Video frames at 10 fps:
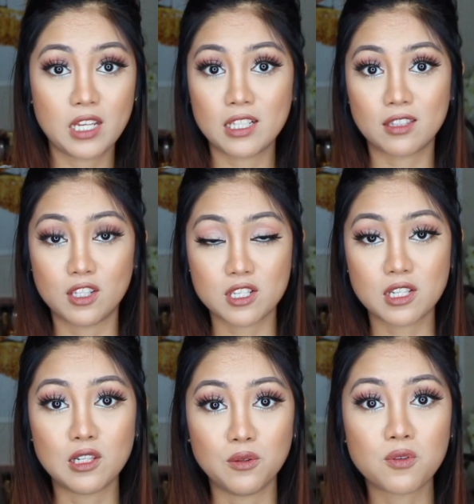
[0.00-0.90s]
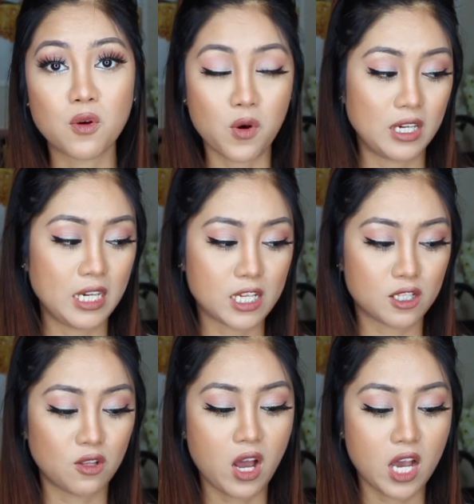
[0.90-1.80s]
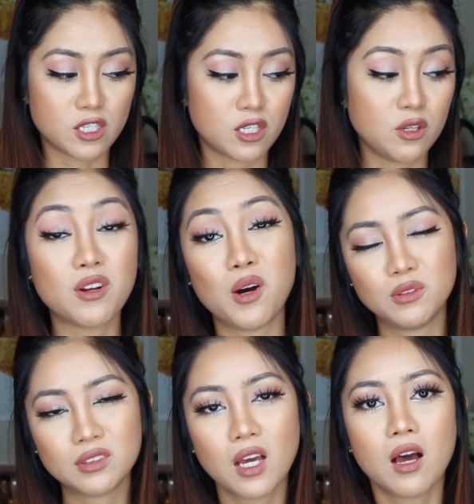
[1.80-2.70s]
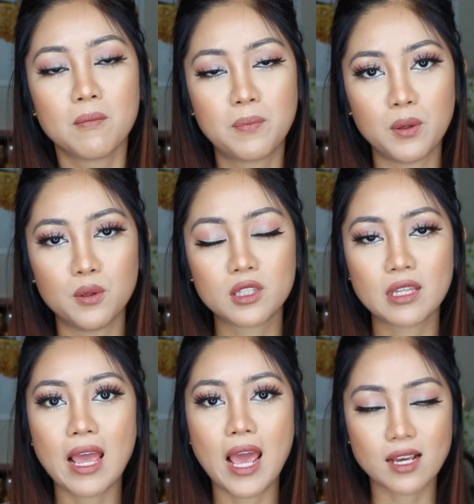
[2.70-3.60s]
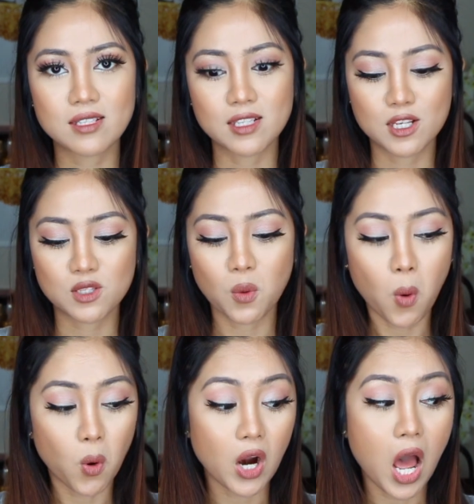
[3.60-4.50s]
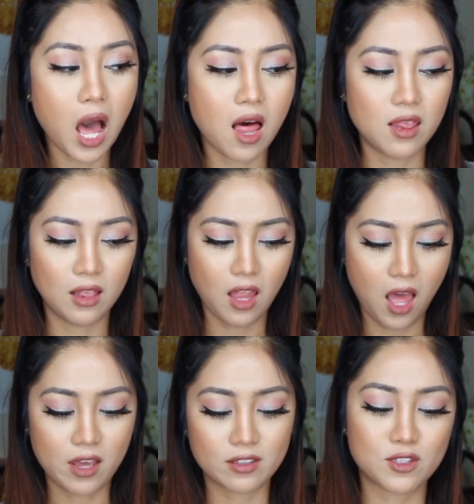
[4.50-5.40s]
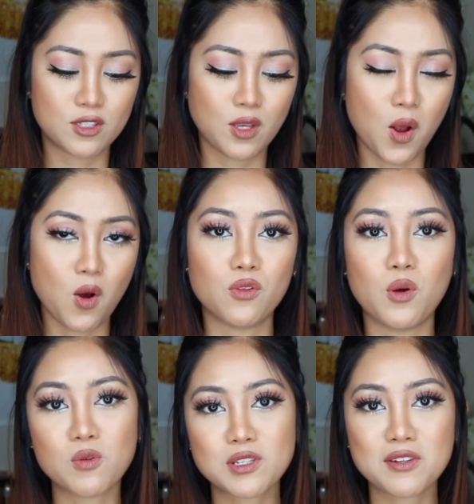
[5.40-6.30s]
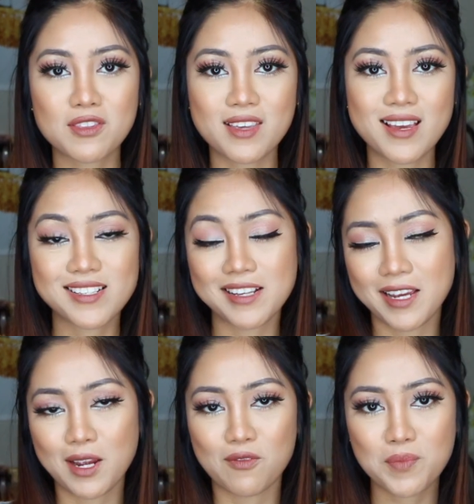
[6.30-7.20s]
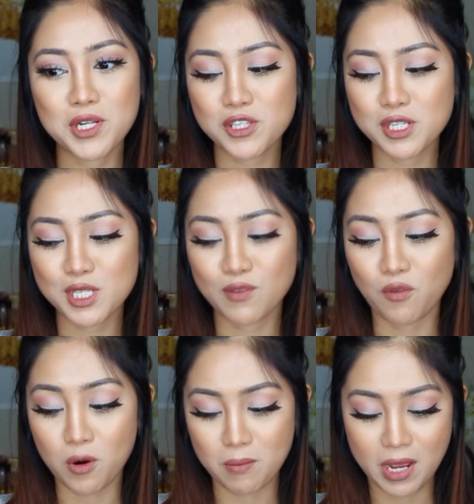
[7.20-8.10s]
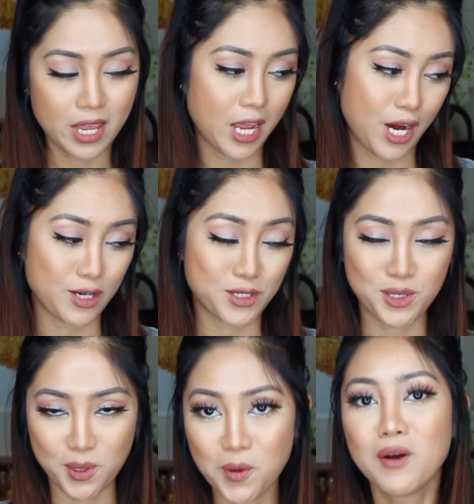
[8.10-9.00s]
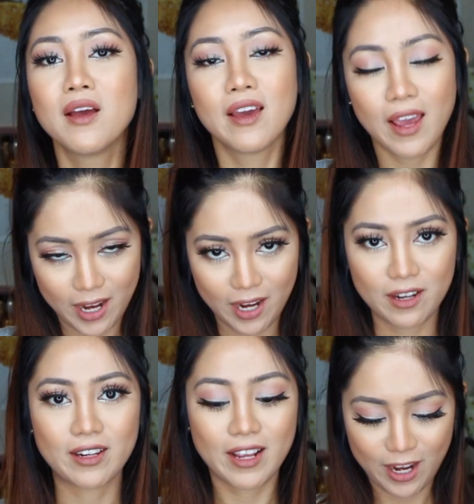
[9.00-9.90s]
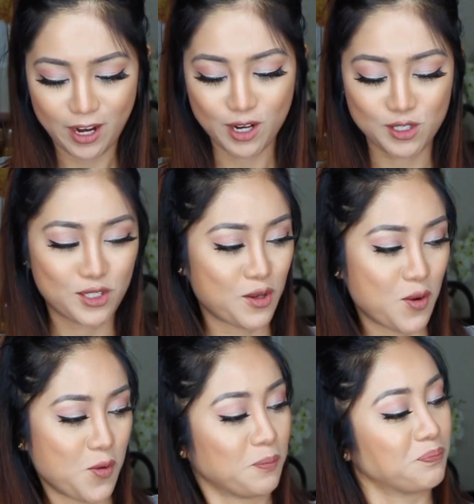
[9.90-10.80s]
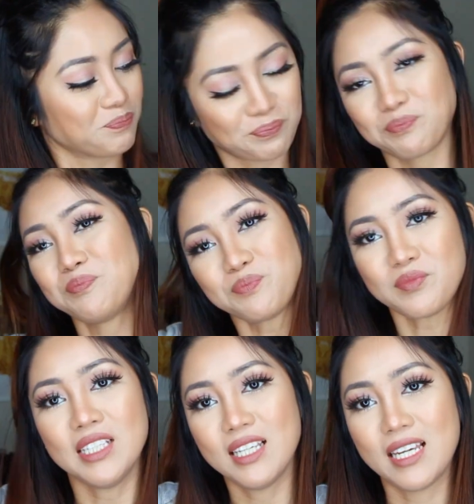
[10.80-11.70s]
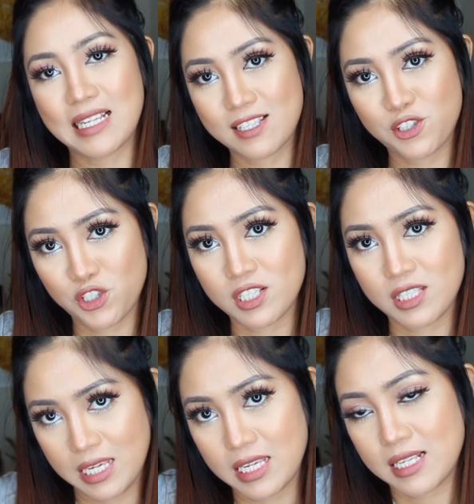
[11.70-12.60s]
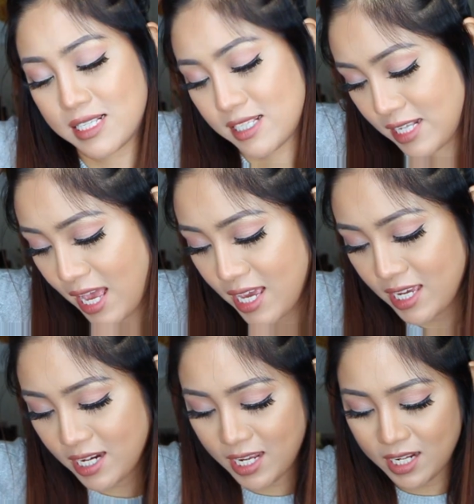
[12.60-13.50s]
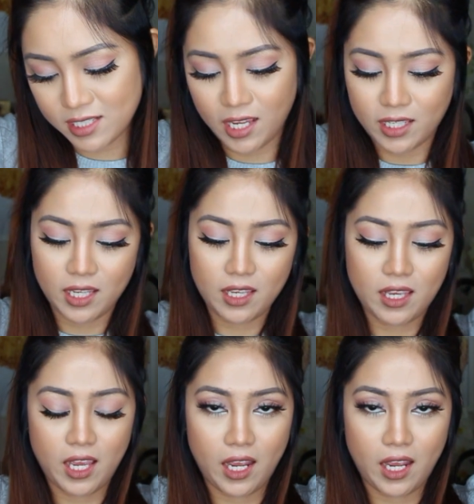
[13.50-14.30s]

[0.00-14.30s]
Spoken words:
it doesn't look oily as long as you don't put excess or a lot. So those are the things that I have purchased for my hair. So hair care. So it's just exciting, taking